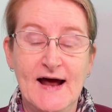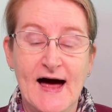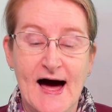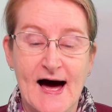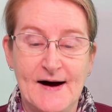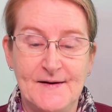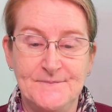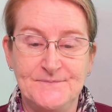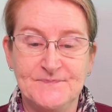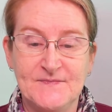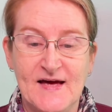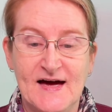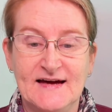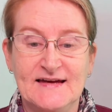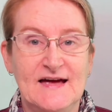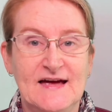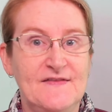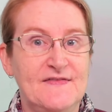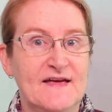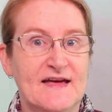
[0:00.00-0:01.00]

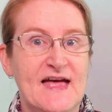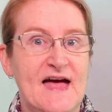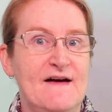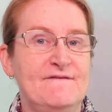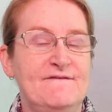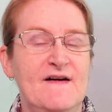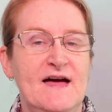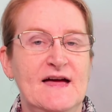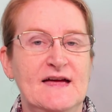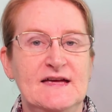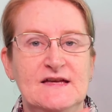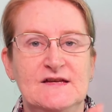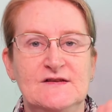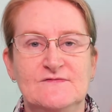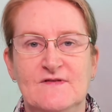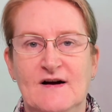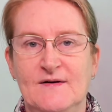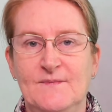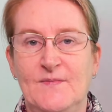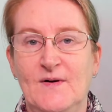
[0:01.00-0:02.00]
Again, the cafe
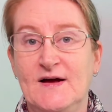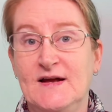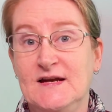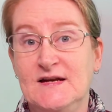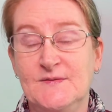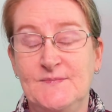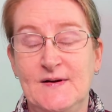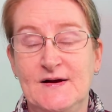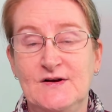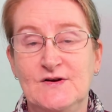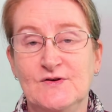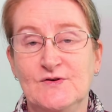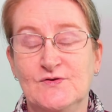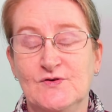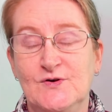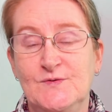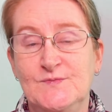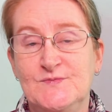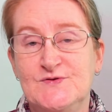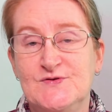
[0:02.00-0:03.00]
is run by an independent
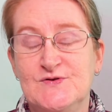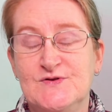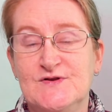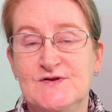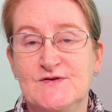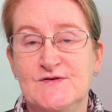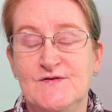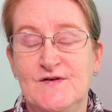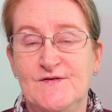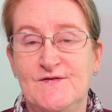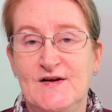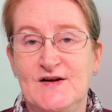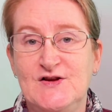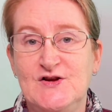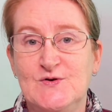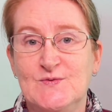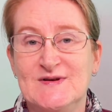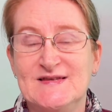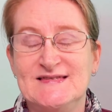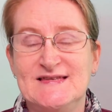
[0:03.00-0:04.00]
group to the
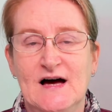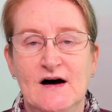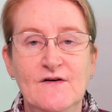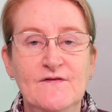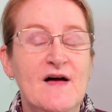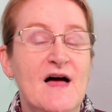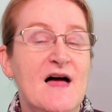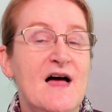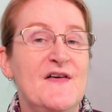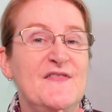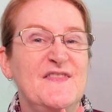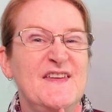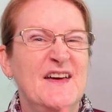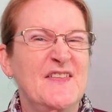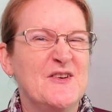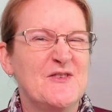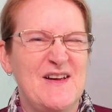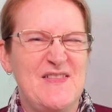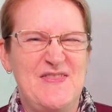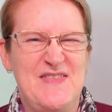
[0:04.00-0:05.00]
venue itself. The
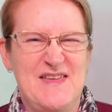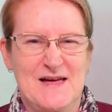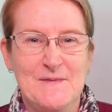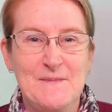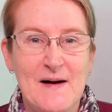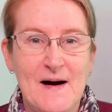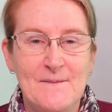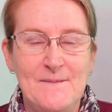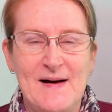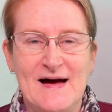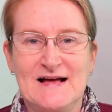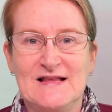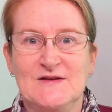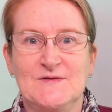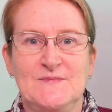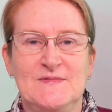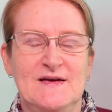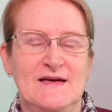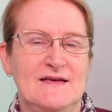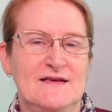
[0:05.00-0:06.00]
other great thing about
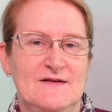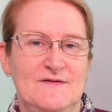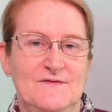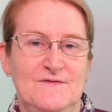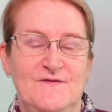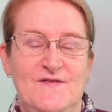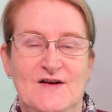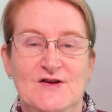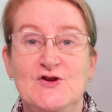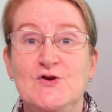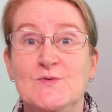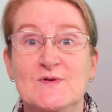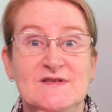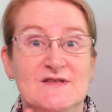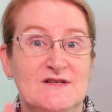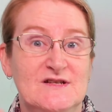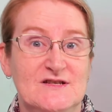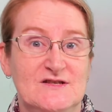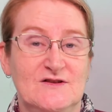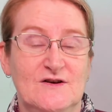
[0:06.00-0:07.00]
Pakenham venue is
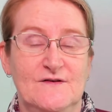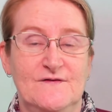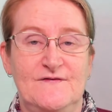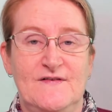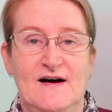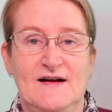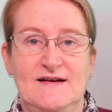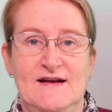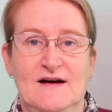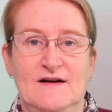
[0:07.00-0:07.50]
that it's not far